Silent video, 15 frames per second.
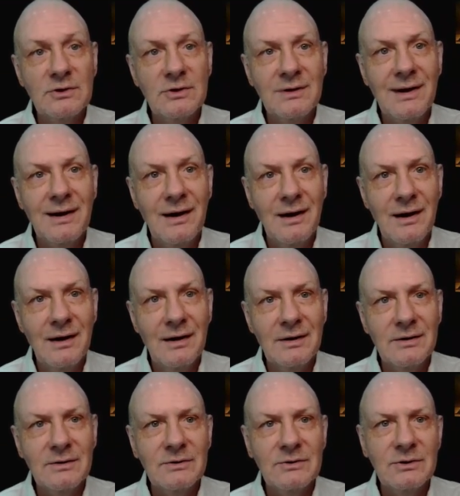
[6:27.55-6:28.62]
the
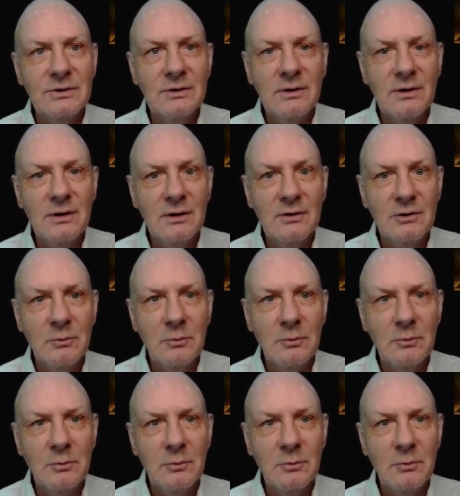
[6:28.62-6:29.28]
eyes of the